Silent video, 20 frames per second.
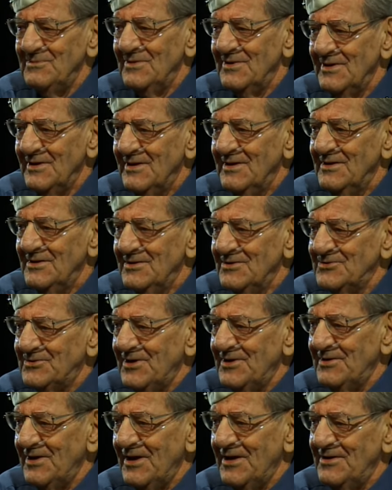sat and had
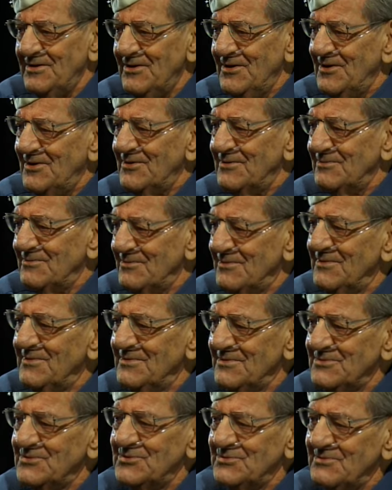dinner. And it was
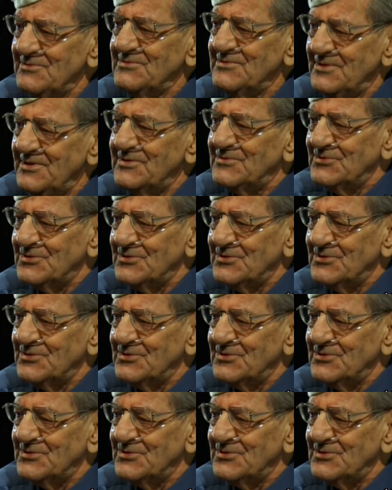interesting.